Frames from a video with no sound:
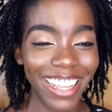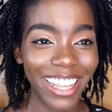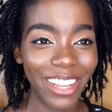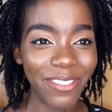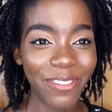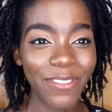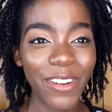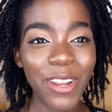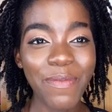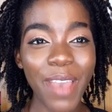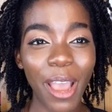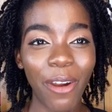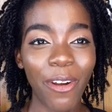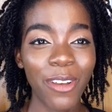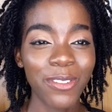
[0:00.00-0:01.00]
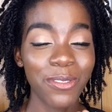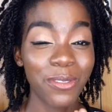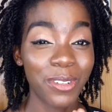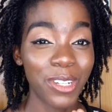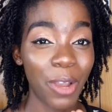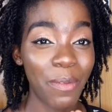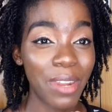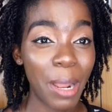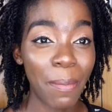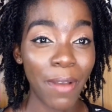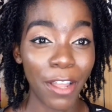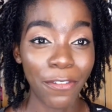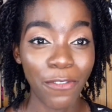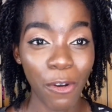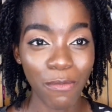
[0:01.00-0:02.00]
And follow me across all social media
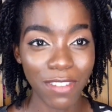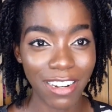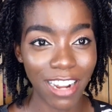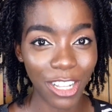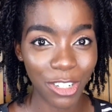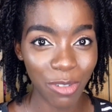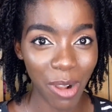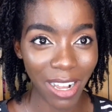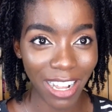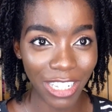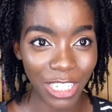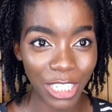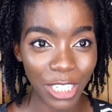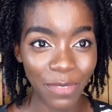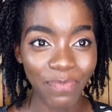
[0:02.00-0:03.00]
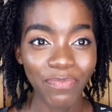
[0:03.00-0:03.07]
platforms and natural catching.